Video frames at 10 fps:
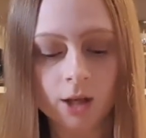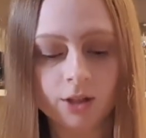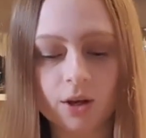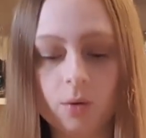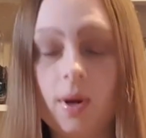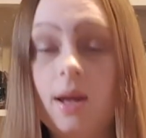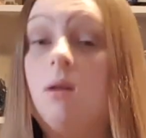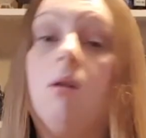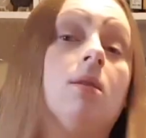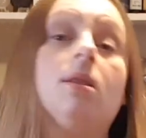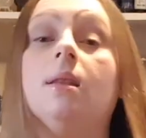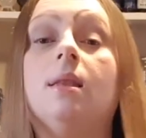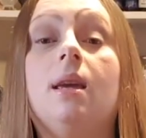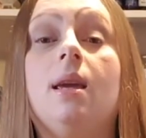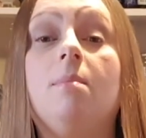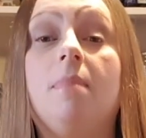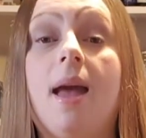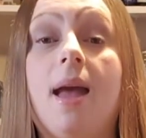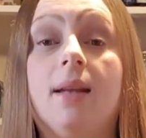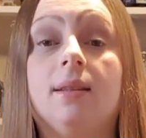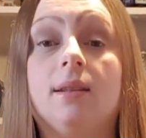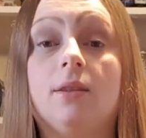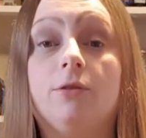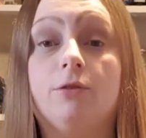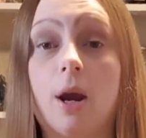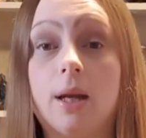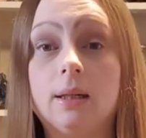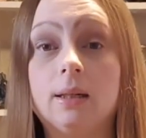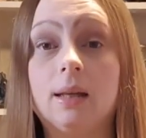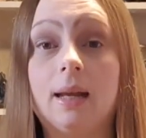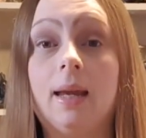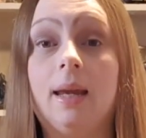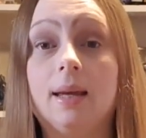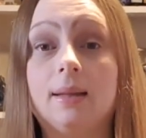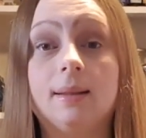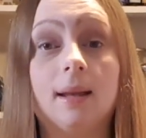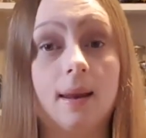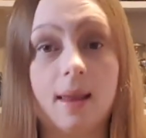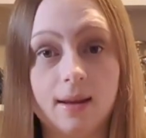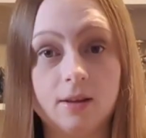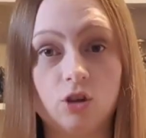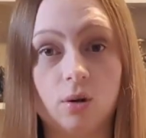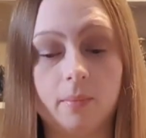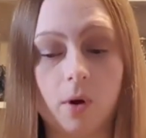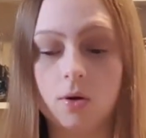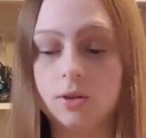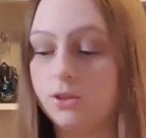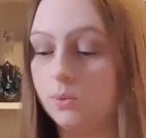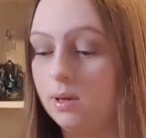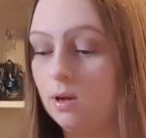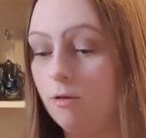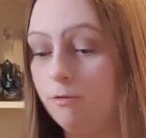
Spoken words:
So we got the pet friendly selection box. So we got